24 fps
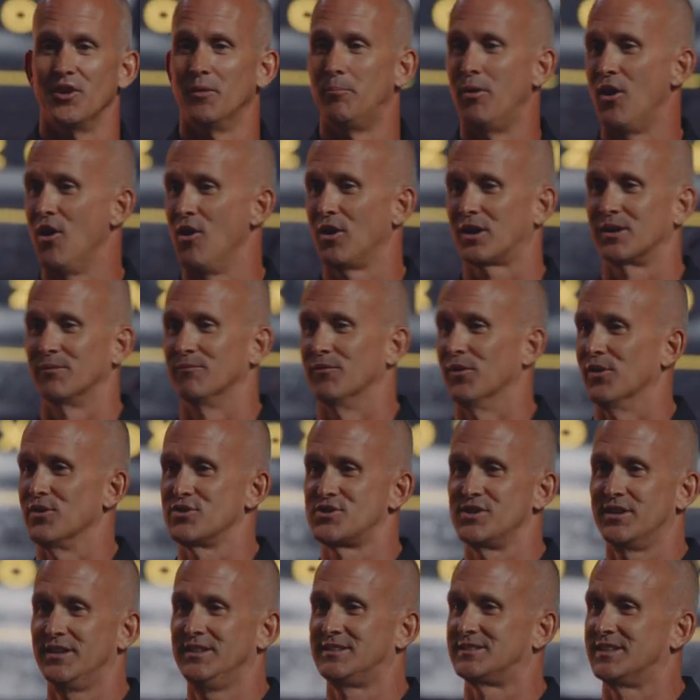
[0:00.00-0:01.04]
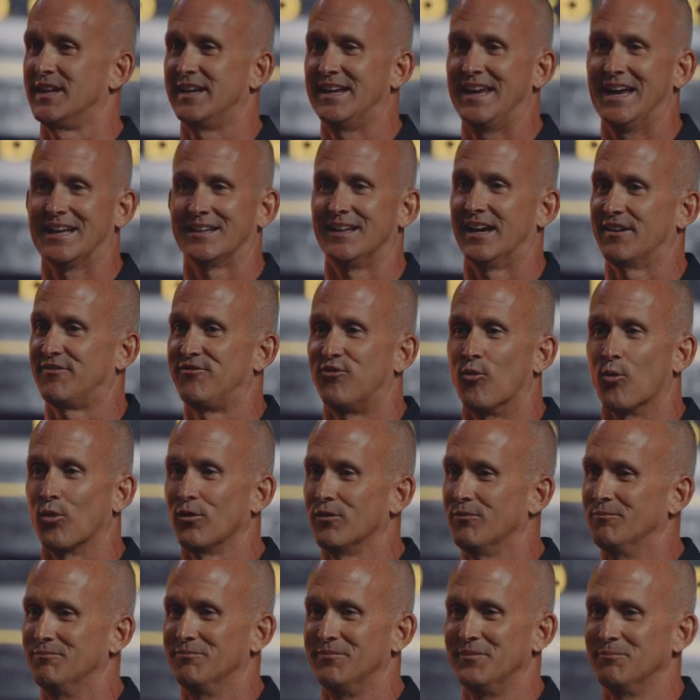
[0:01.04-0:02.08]
to Paul conversion. He said he had like 4
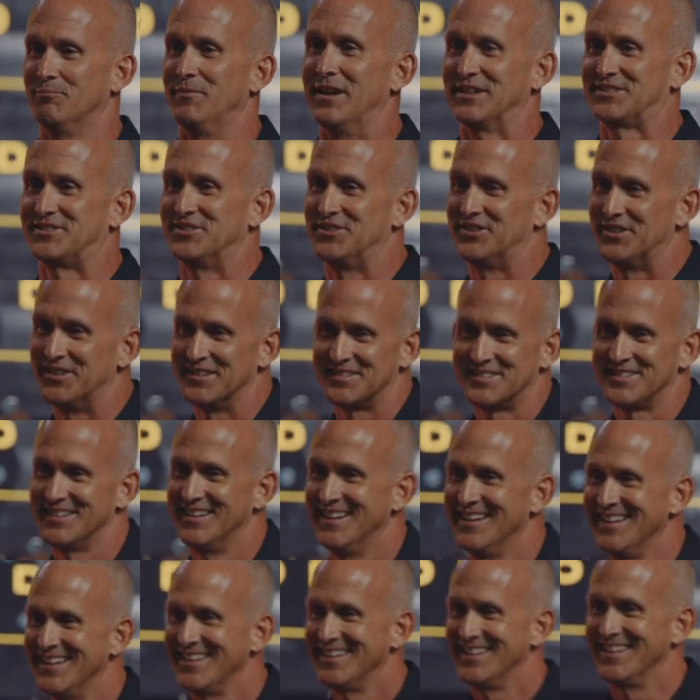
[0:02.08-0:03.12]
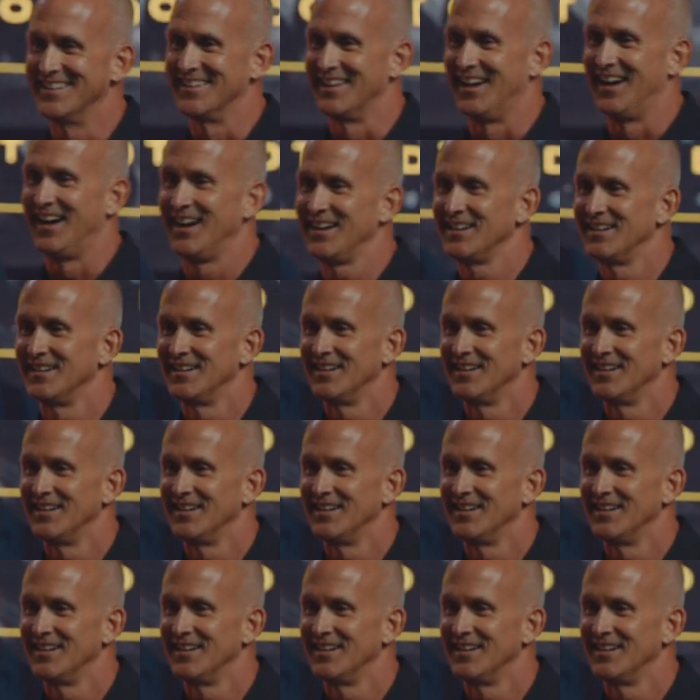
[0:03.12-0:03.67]
messages in that.